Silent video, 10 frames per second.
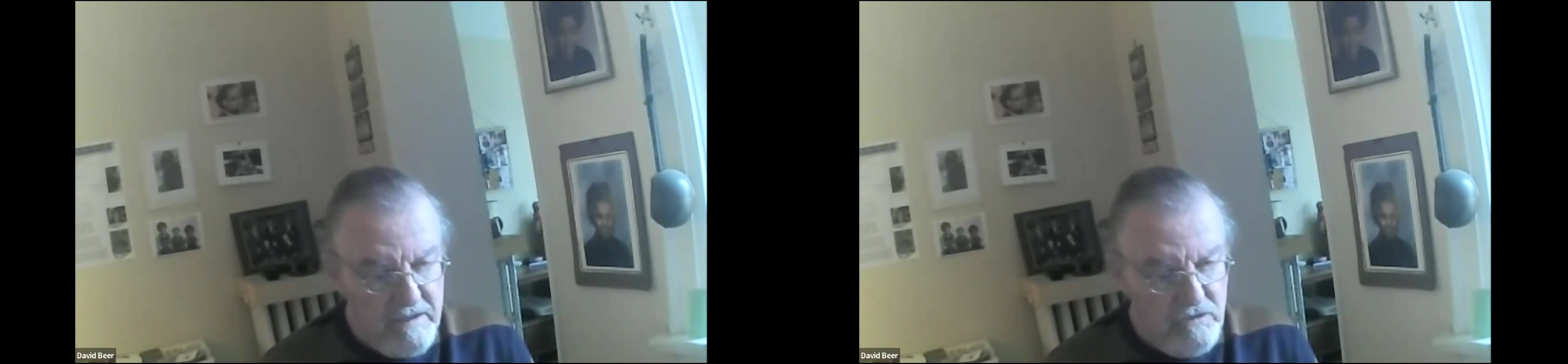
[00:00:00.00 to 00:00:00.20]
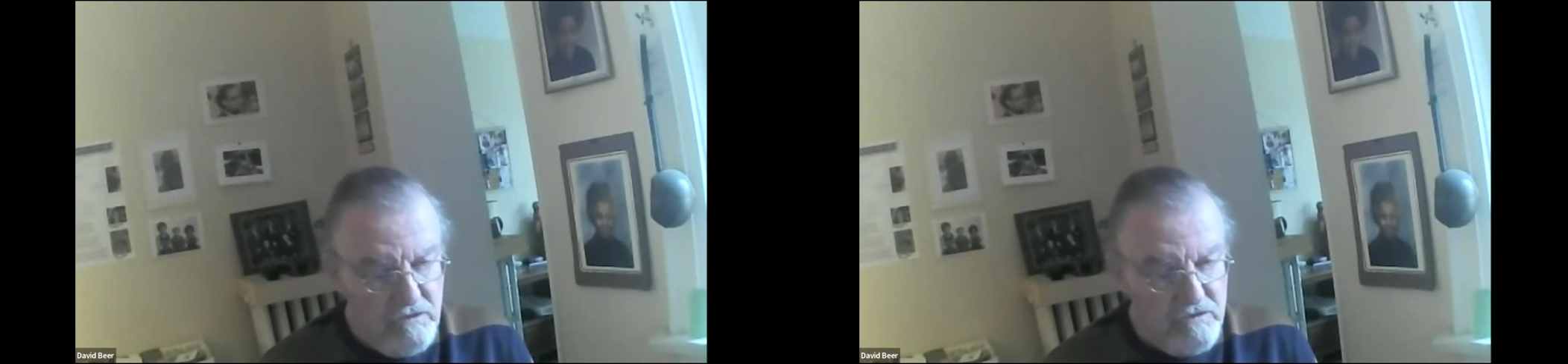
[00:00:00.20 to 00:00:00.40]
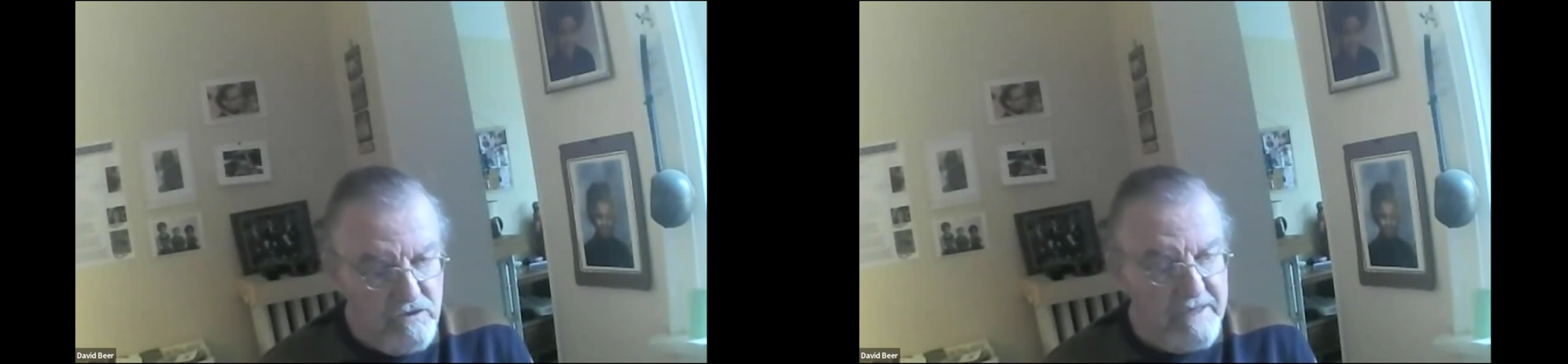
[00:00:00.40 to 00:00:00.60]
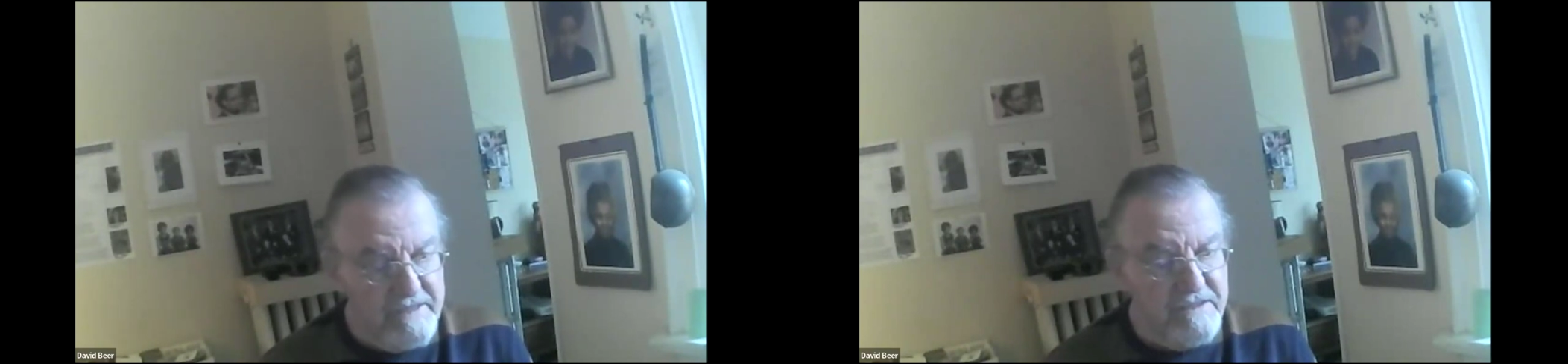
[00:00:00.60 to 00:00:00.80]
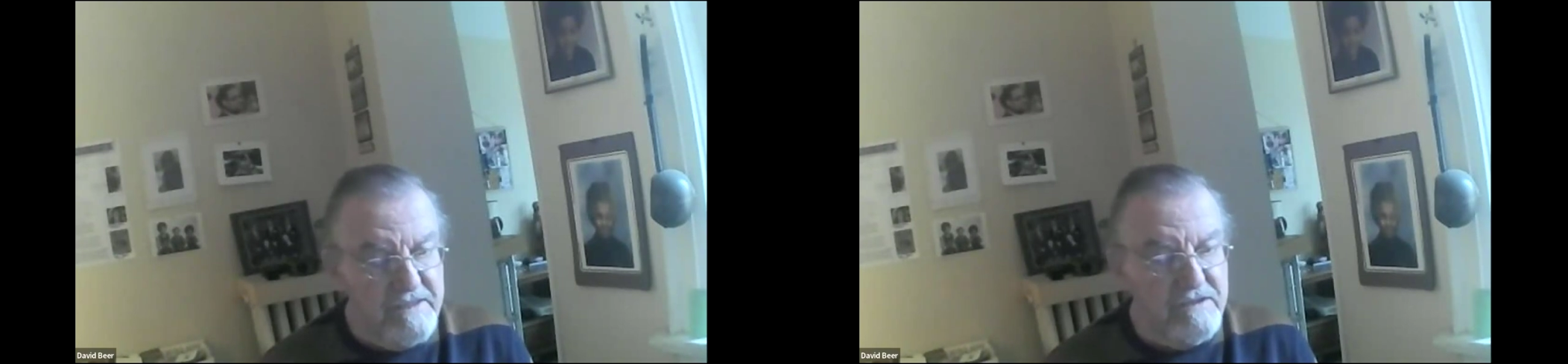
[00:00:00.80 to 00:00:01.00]
huge
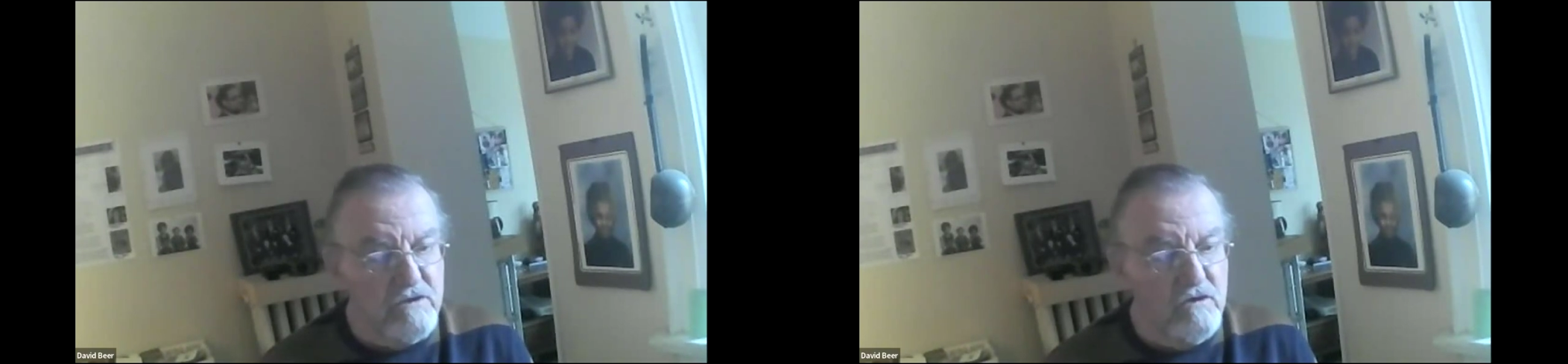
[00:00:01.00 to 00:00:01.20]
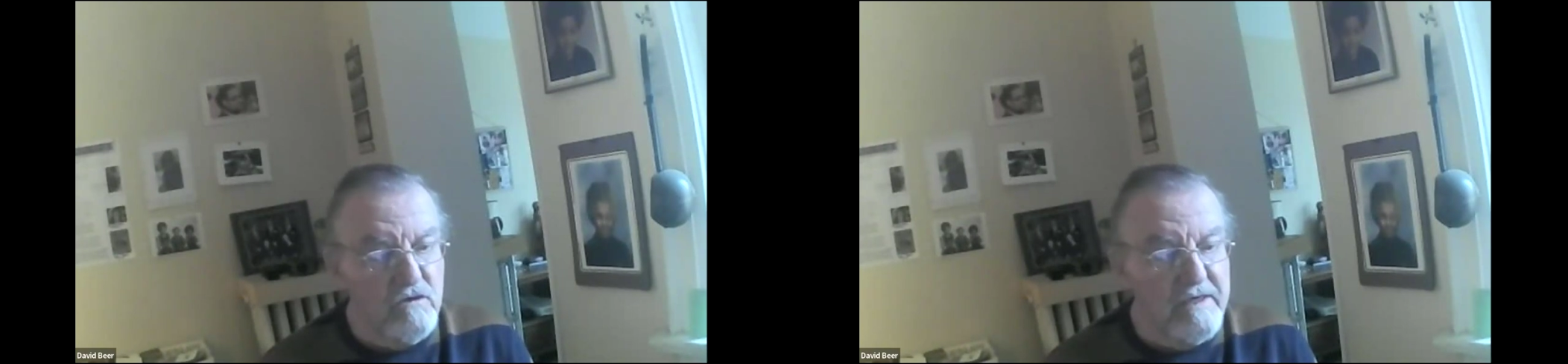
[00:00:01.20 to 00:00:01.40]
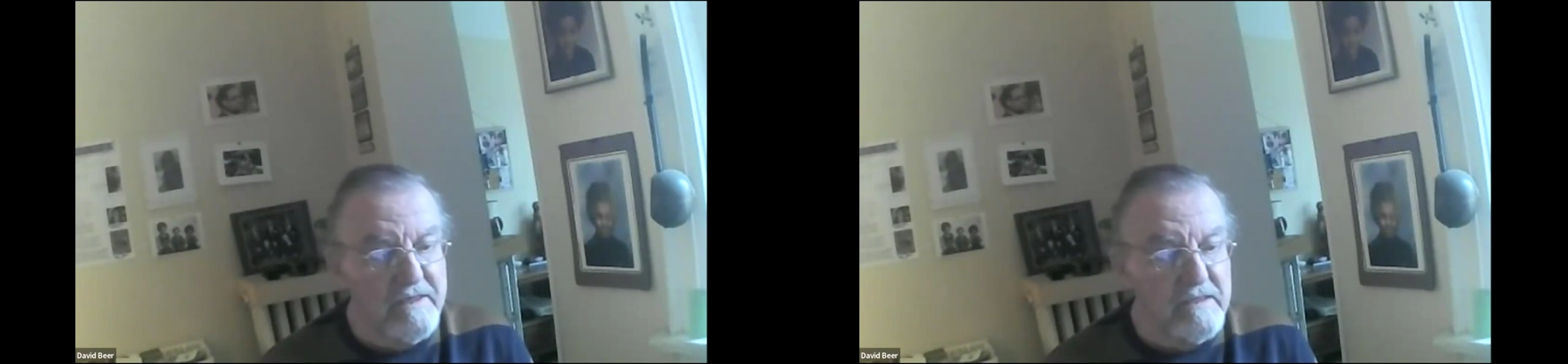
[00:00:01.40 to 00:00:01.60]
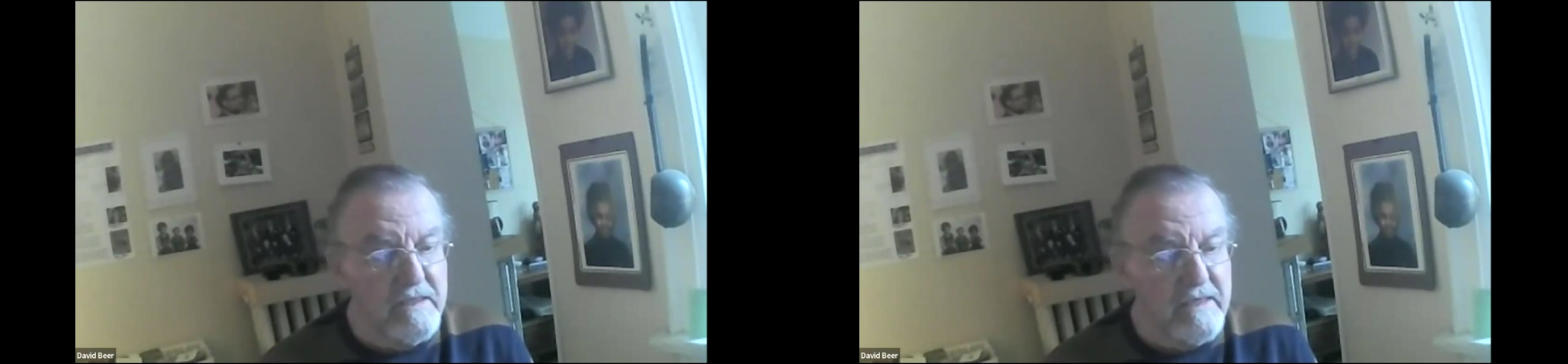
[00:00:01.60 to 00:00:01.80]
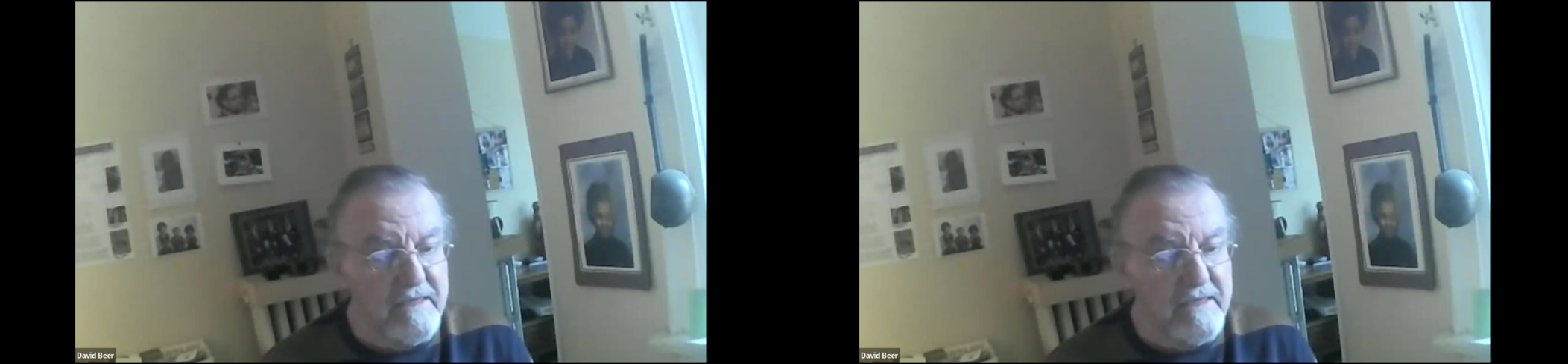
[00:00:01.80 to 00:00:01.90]
crises, so I